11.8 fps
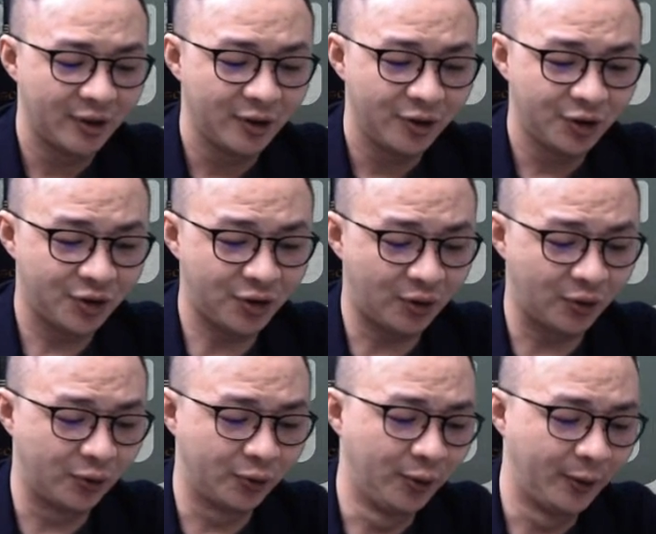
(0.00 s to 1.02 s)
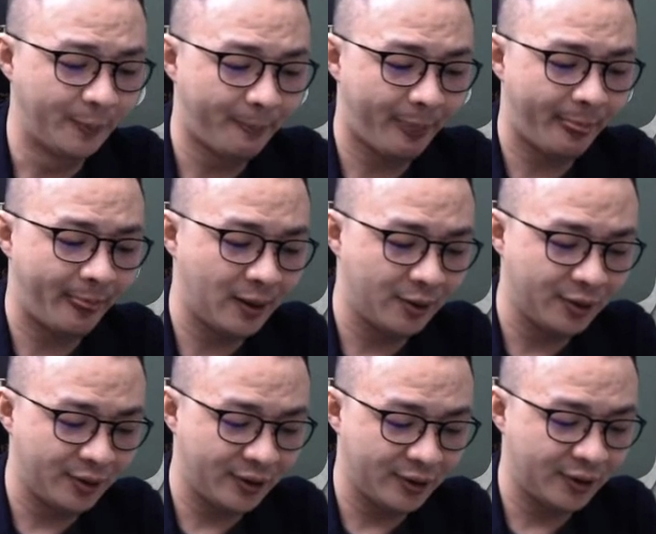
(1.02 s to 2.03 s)
So
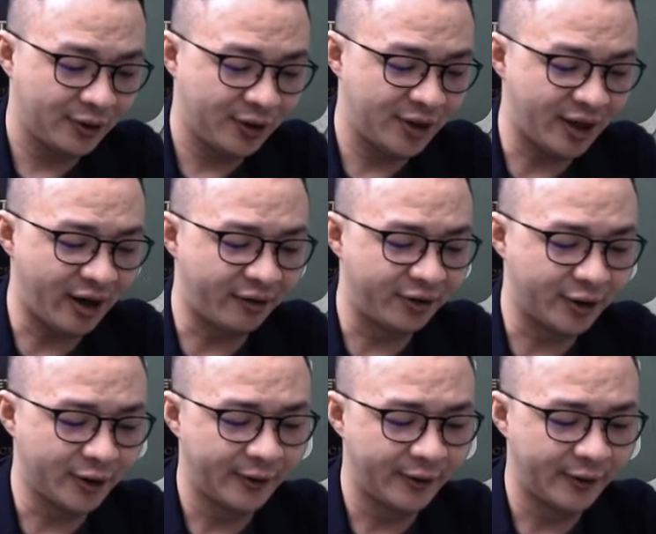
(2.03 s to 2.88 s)
this area